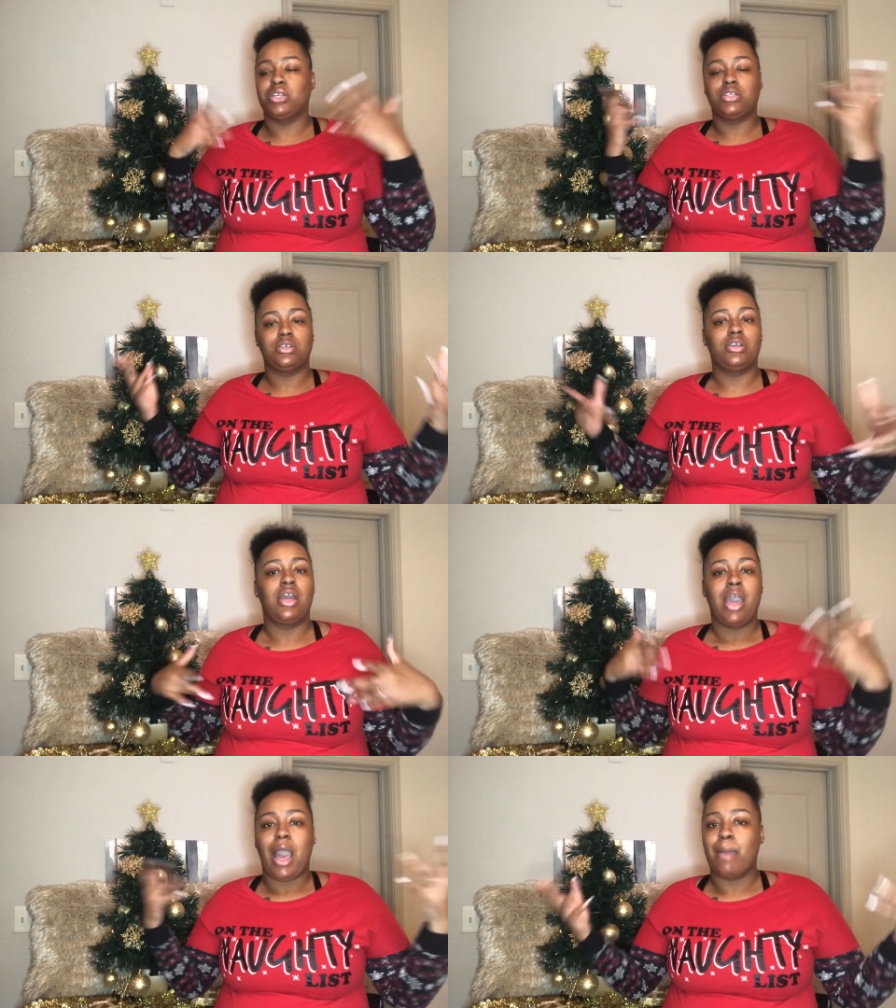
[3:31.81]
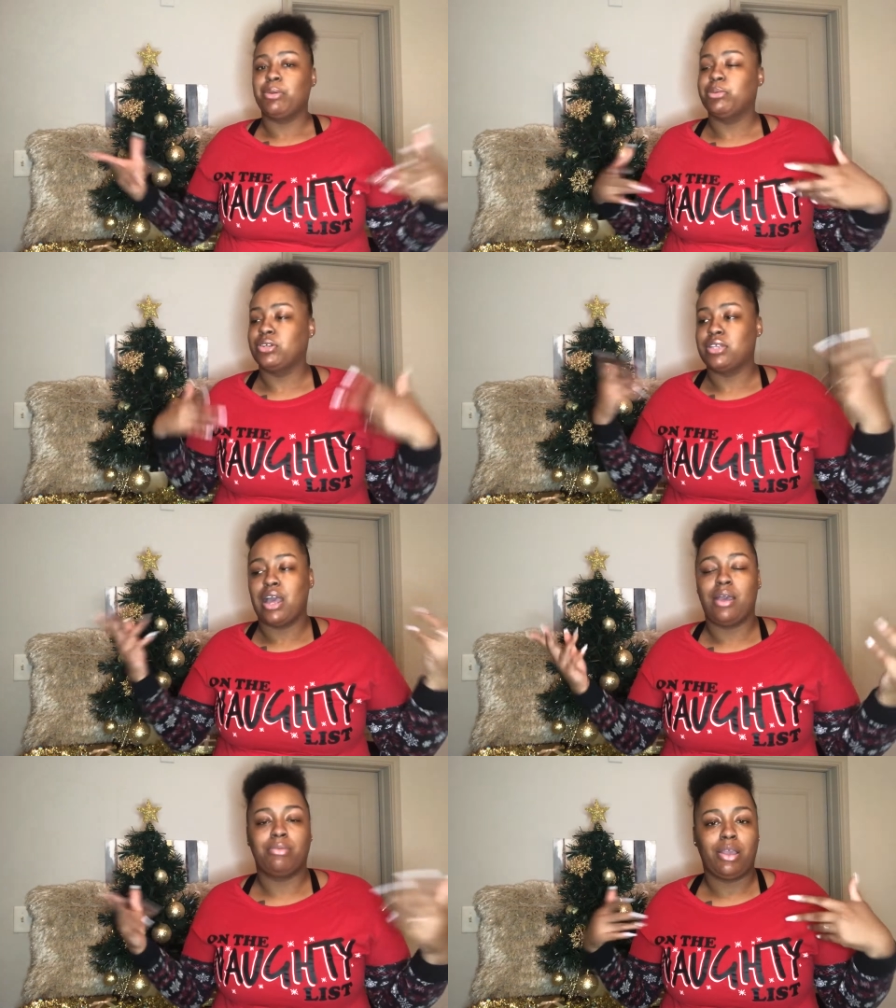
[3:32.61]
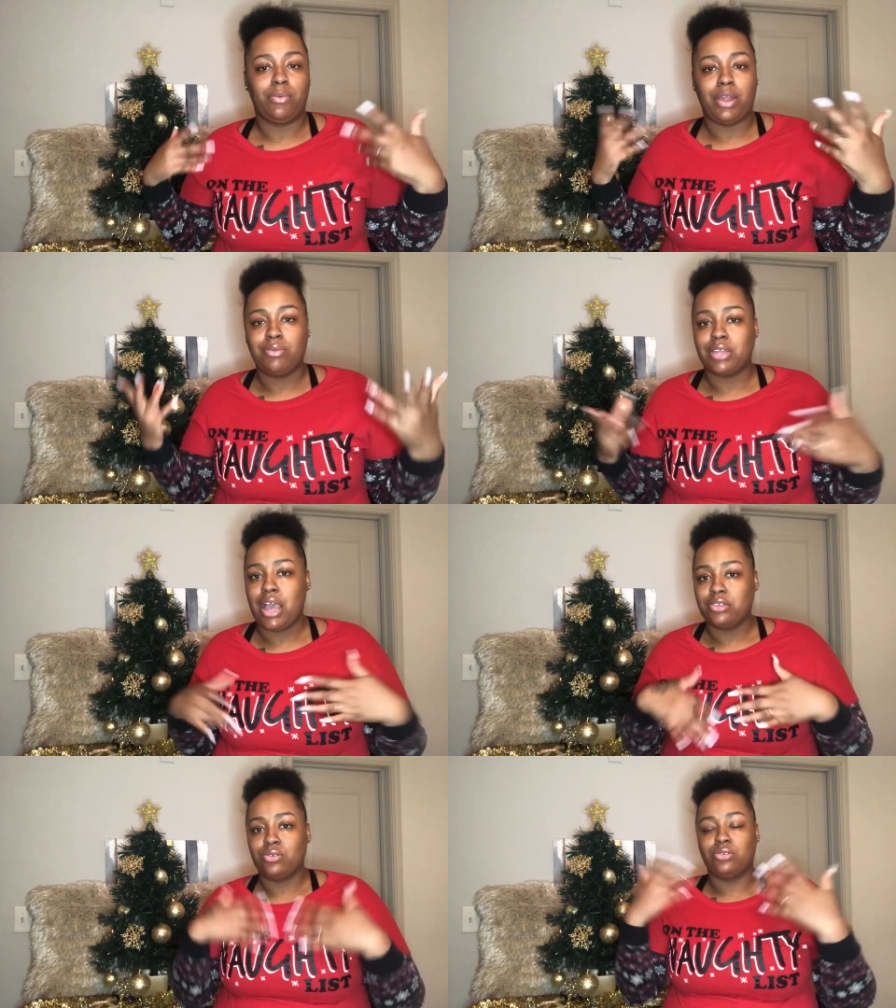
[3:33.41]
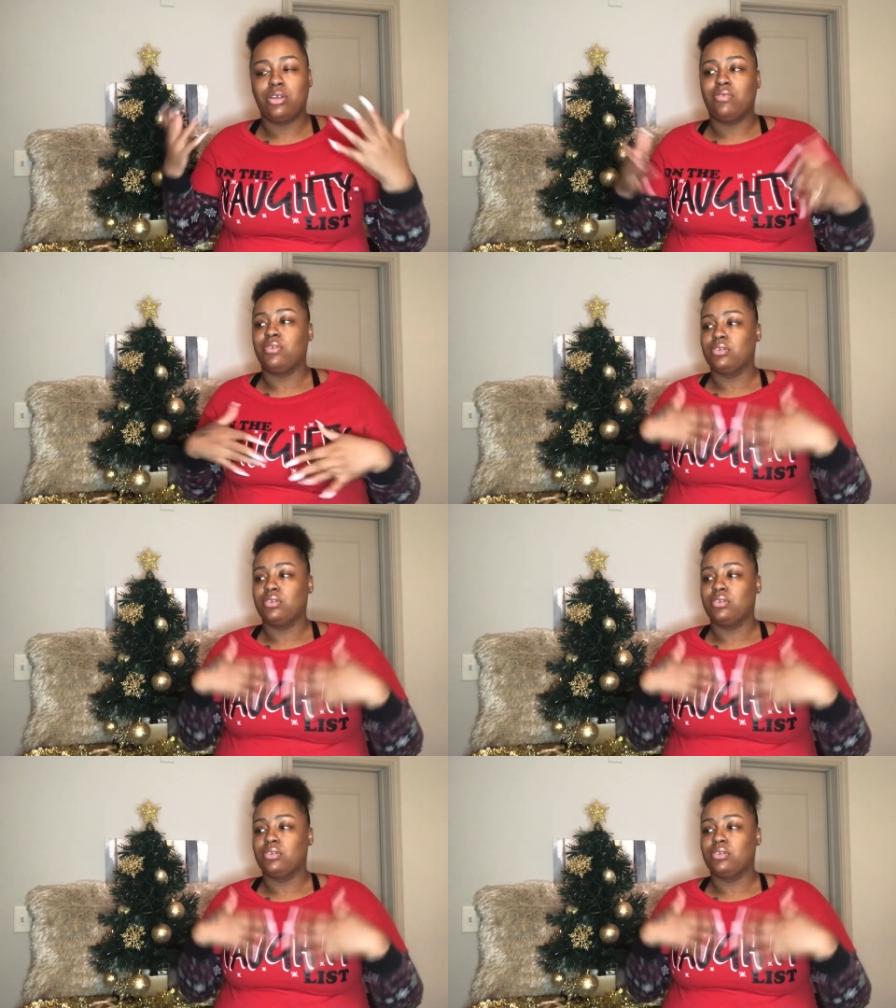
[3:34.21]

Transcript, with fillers: So I remember a time like when I was in high school stuff,